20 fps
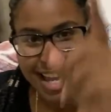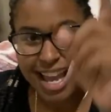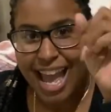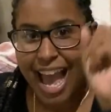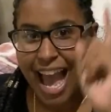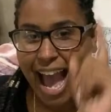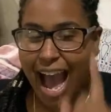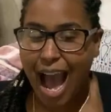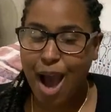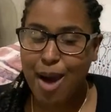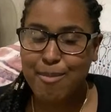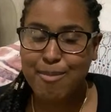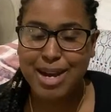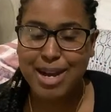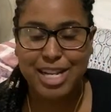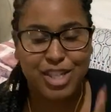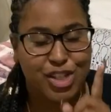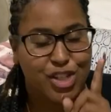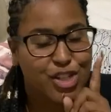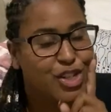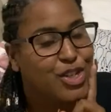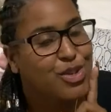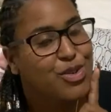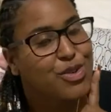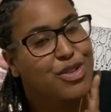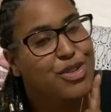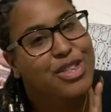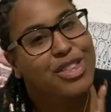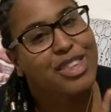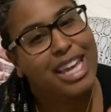how much do
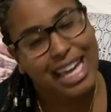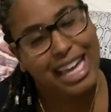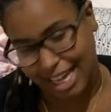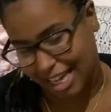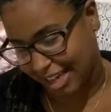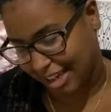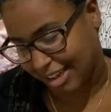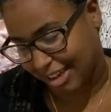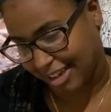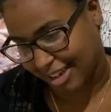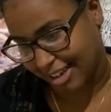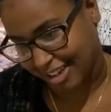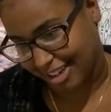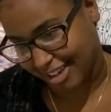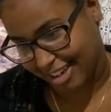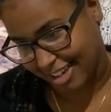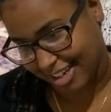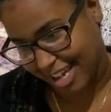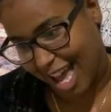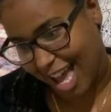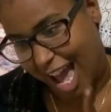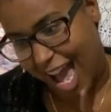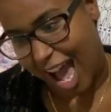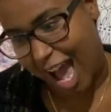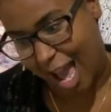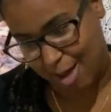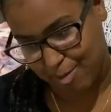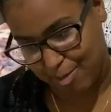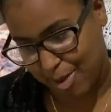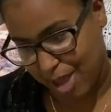you think
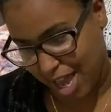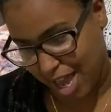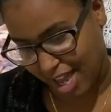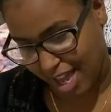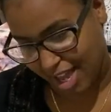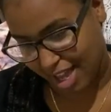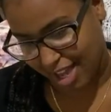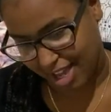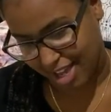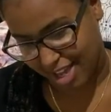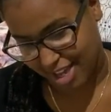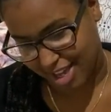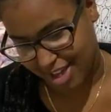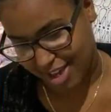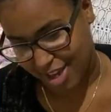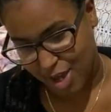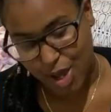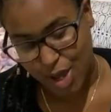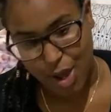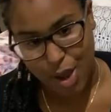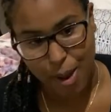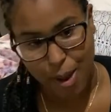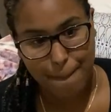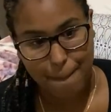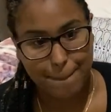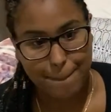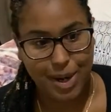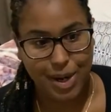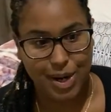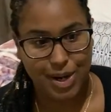I pay? 'Cause they see
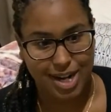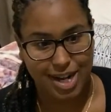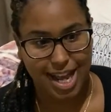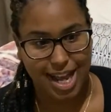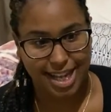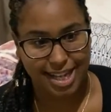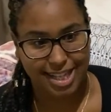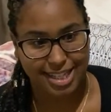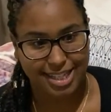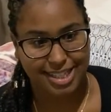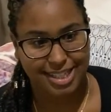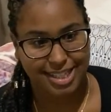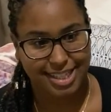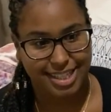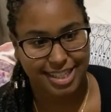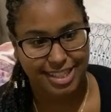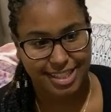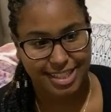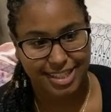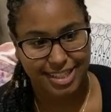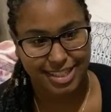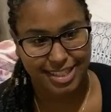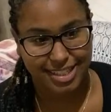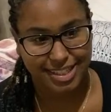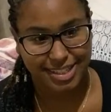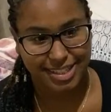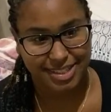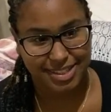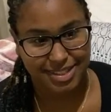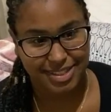the places, they say, it's
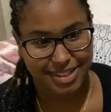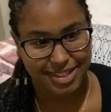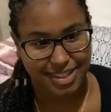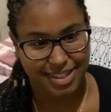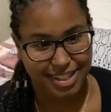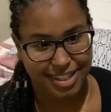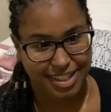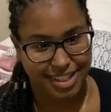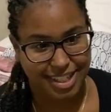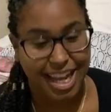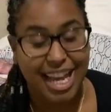so huge.